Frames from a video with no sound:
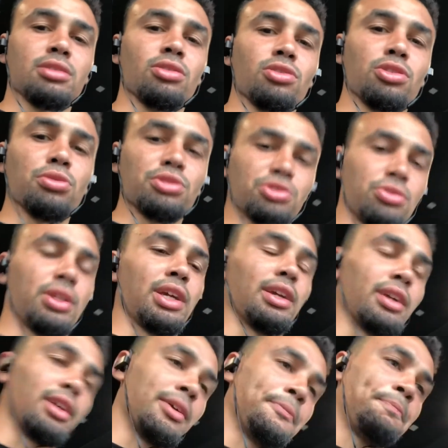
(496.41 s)
You know, do what you
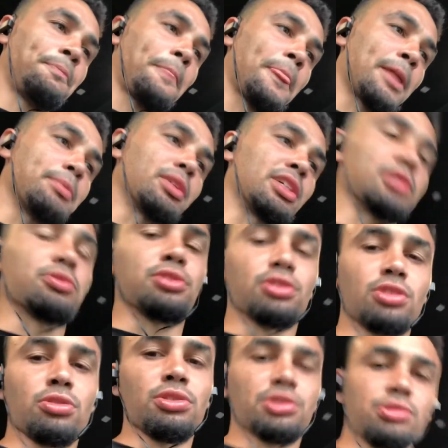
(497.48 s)
can. Because when
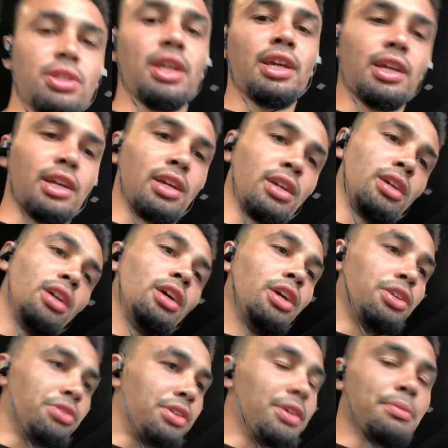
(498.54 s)
you do what you can,
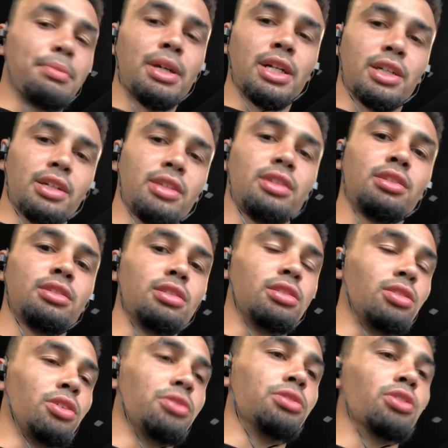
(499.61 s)
you get better.
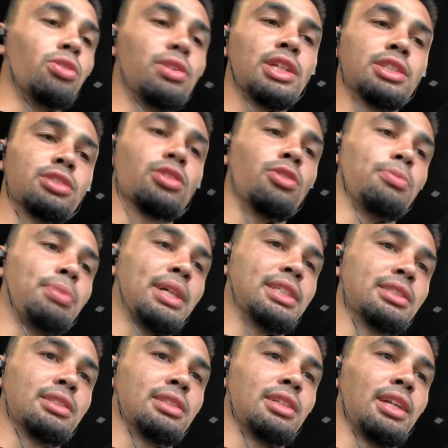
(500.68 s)
Going at your own pace,
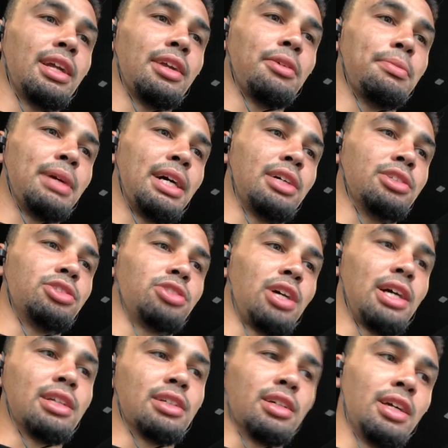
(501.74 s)
and it ain't about
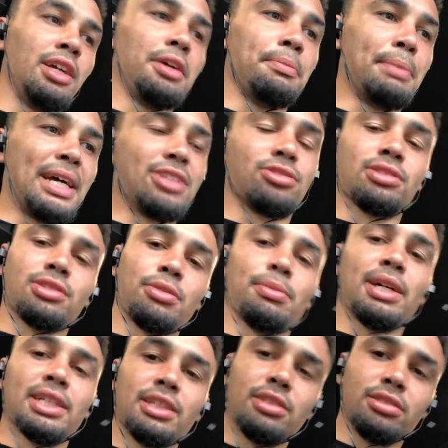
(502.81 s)
trying to match what
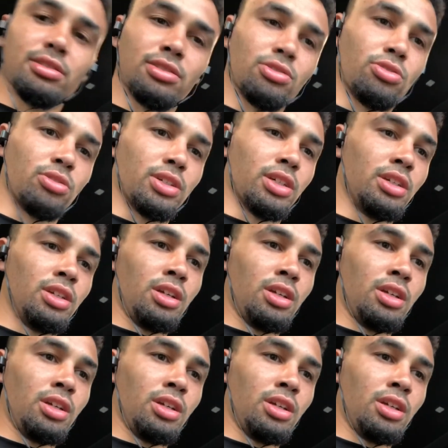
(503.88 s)
somebody else is doing.